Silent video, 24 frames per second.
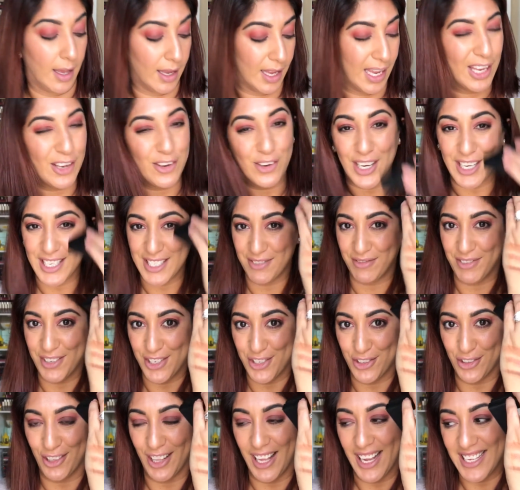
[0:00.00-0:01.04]
Can you guys
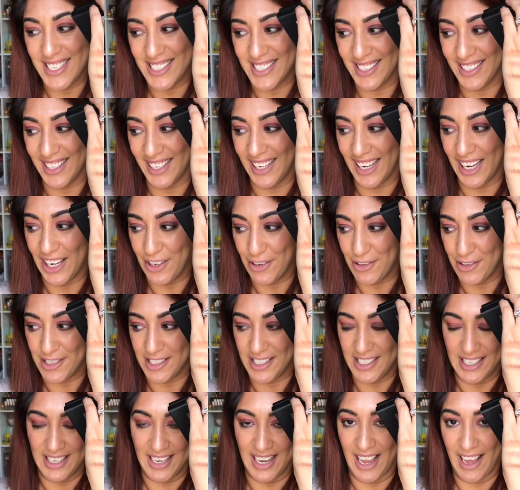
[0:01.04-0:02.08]
visualize it? Like, can you
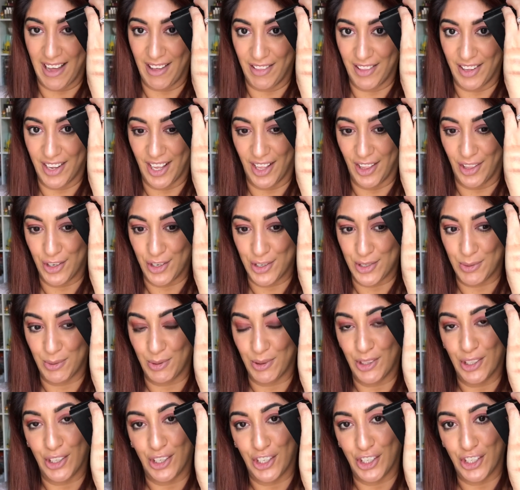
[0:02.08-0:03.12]
see how the colors will
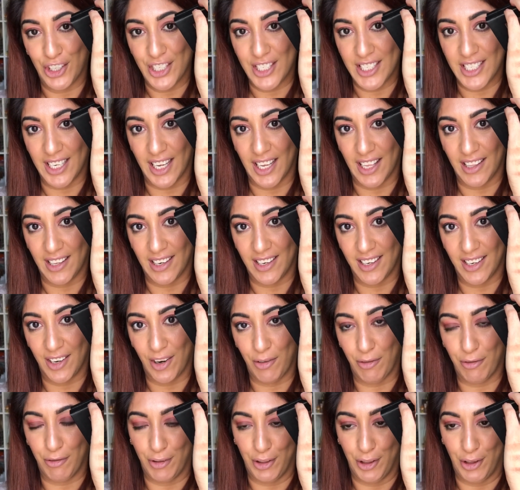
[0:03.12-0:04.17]
look good together?
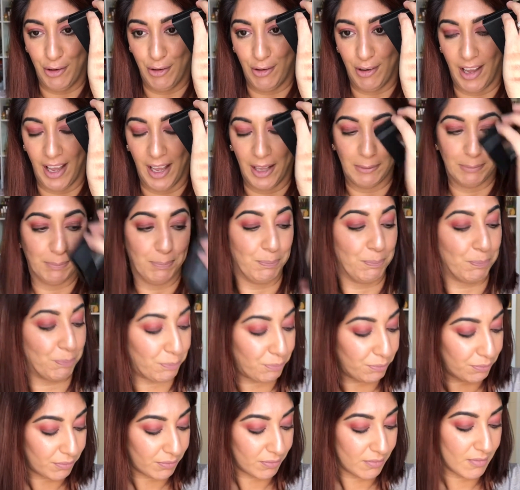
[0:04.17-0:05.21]
Hopefully you can.
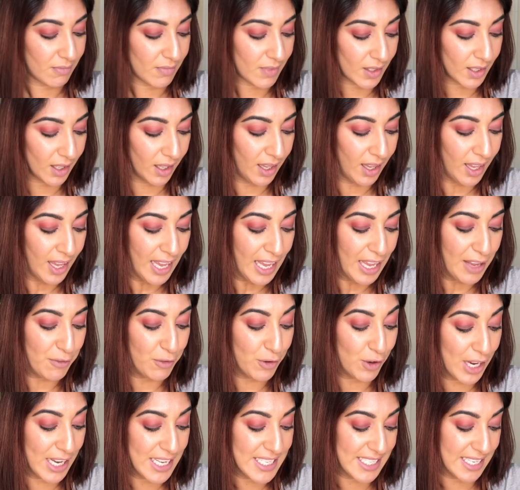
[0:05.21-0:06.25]
If
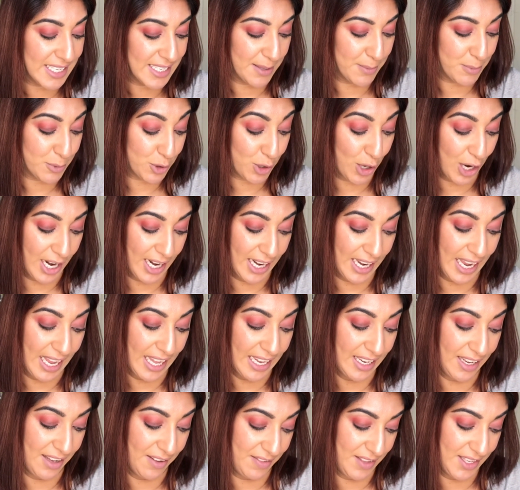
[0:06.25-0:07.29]
you guys end up trying
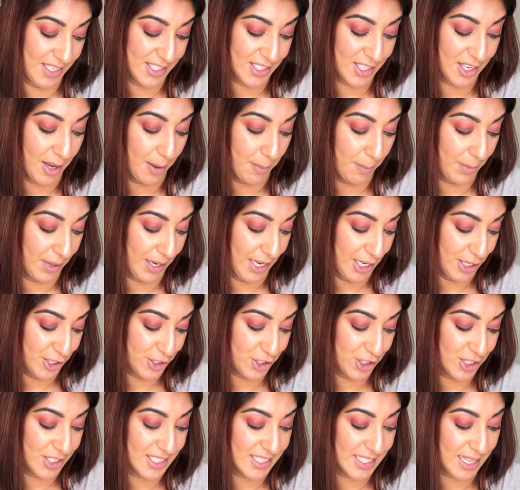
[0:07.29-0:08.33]
any of these
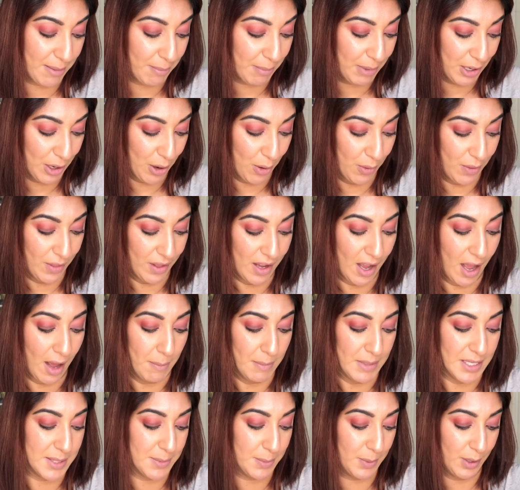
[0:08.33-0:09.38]
combinations, let me know in the
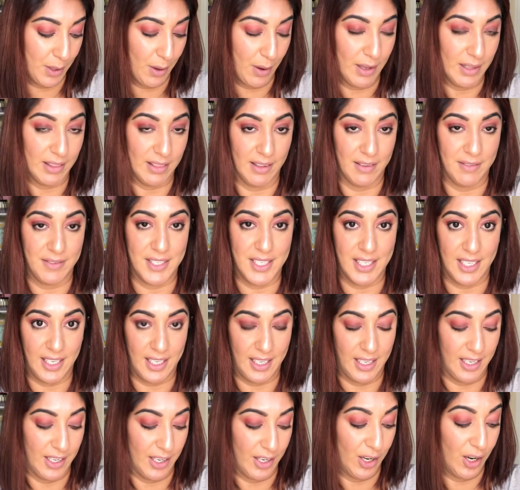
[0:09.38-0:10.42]
comments below. I'd love to
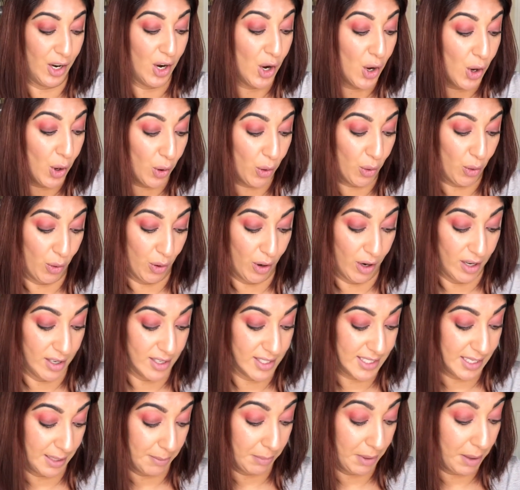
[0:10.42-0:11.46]
hear, or
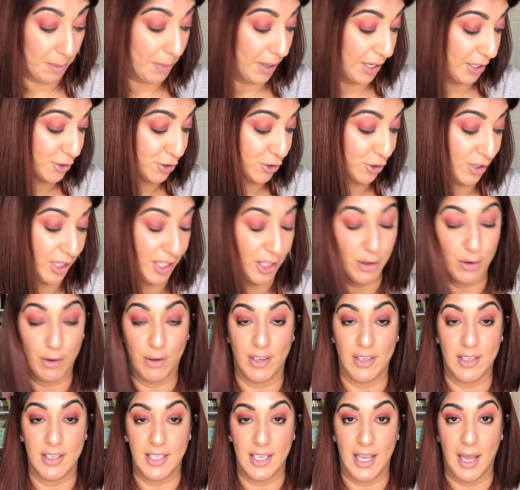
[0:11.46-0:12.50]
send me a picture. Like, you
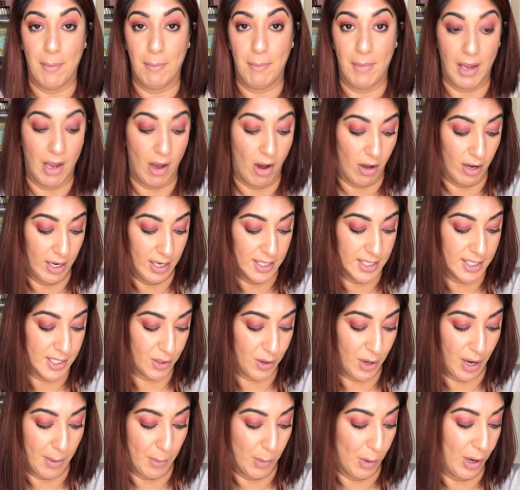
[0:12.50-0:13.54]
could DM me on
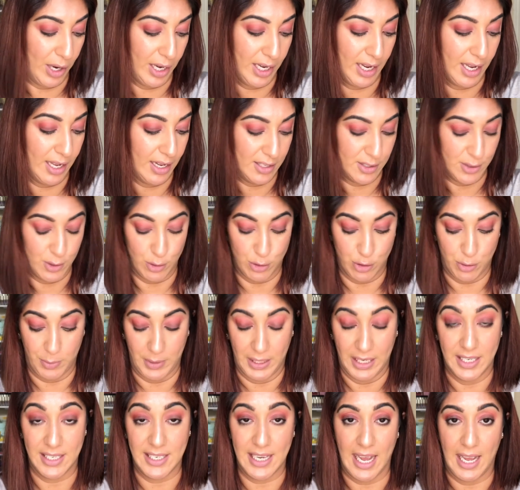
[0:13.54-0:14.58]
Instagram or any kind of social
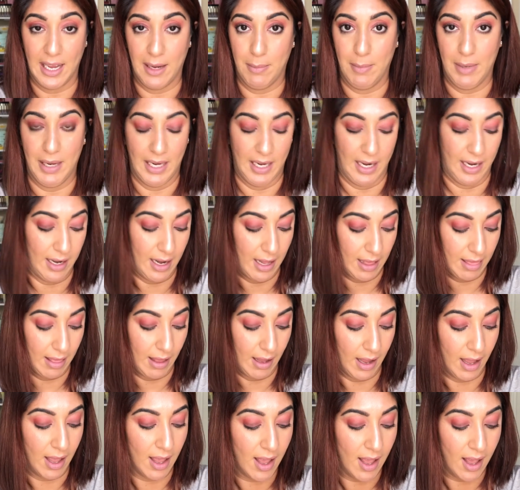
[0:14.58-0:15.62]
media, tag me in
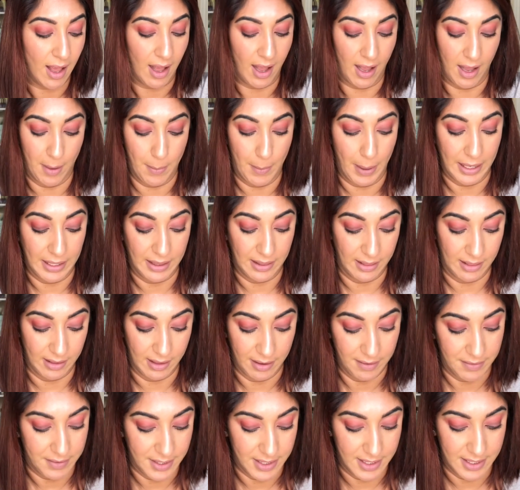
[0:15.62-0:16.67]
anything. I'd
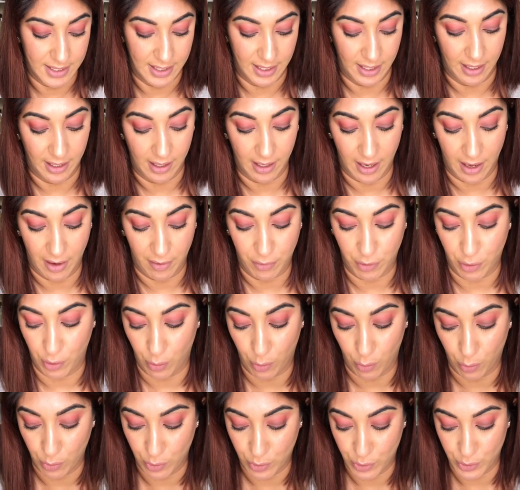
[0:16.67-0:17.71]
love to see if
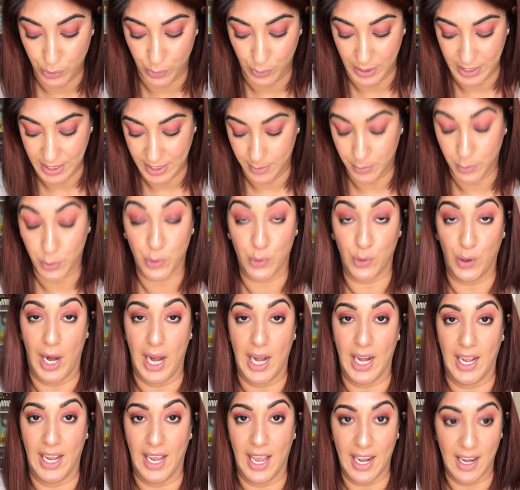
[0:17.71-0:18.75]
you do end up
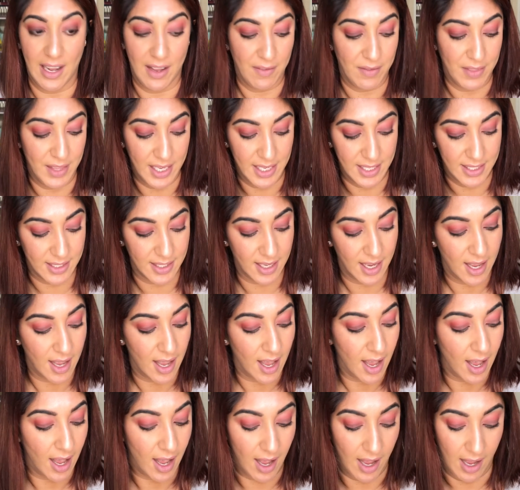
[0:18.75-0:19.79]
creating any of these
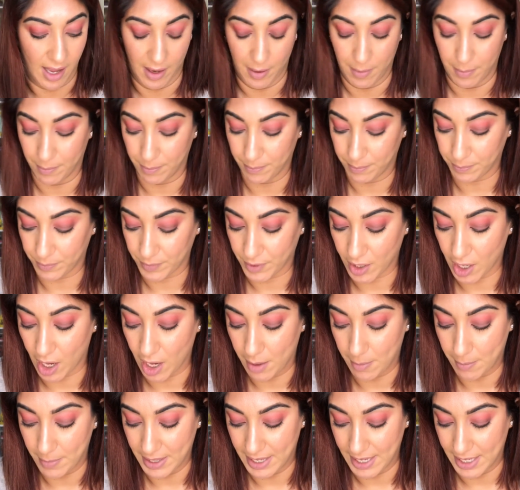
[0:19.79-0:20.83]

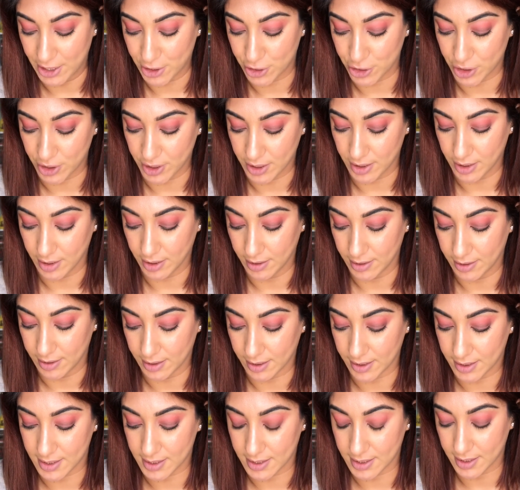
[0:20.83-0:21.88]
combination
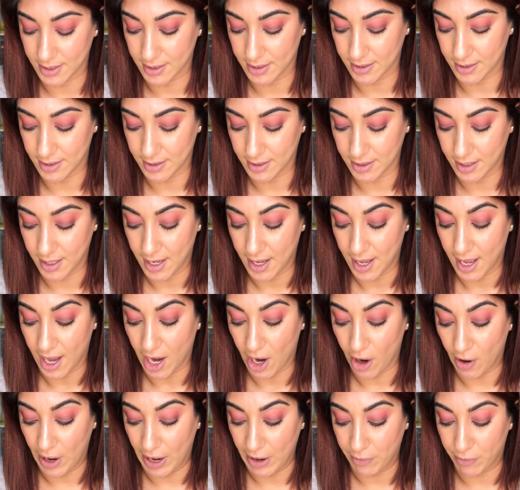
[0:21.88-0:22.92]
looks.
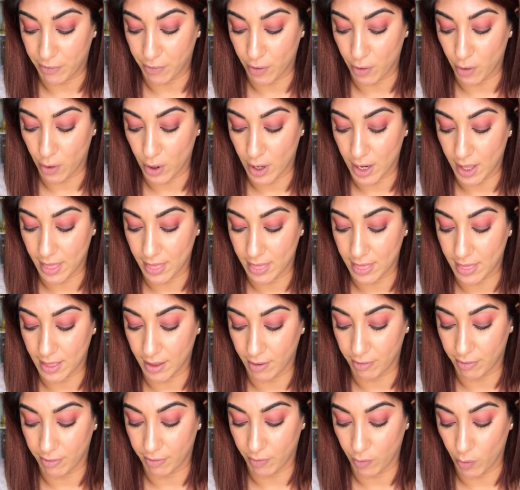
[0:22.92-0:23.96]
All right, for
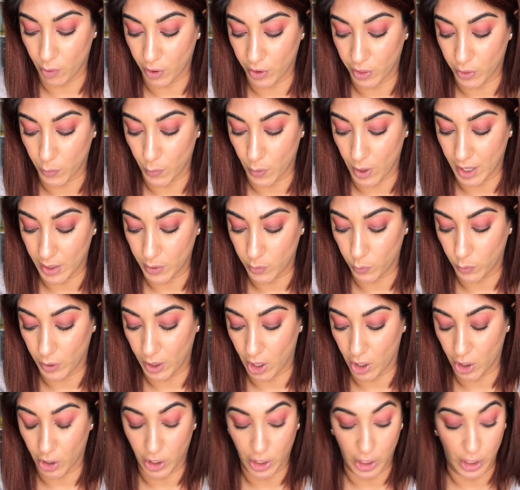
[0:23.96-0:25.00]
the fourth one, we
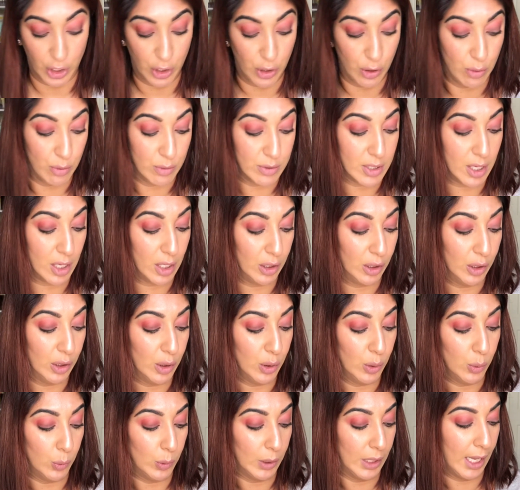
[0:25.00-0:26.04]
are going to use
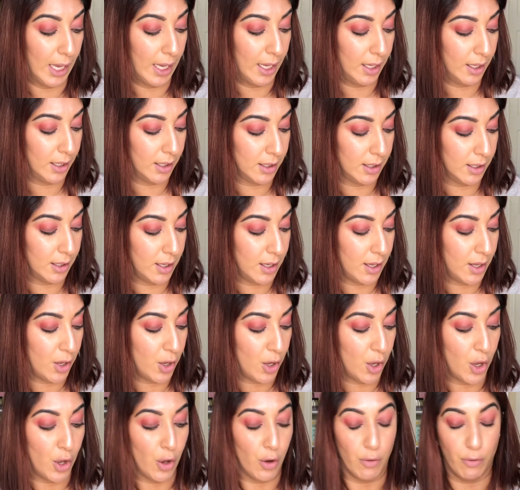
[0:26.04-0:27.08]
Lula
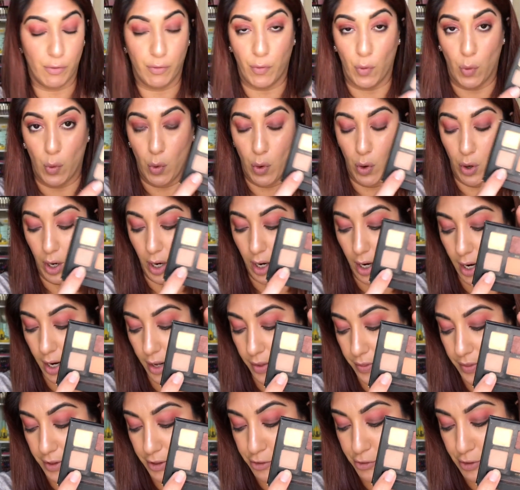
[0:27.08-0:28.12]
for
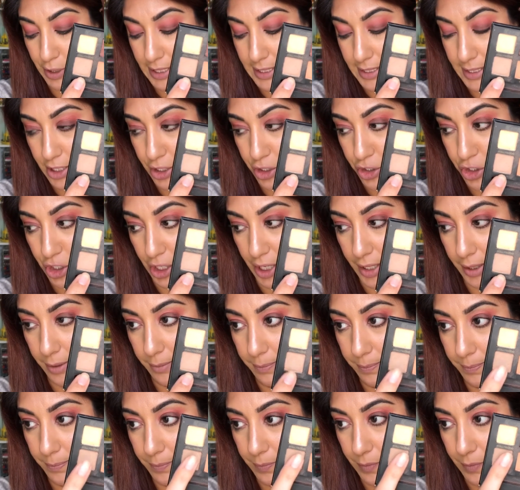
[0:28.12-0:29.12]
the transition.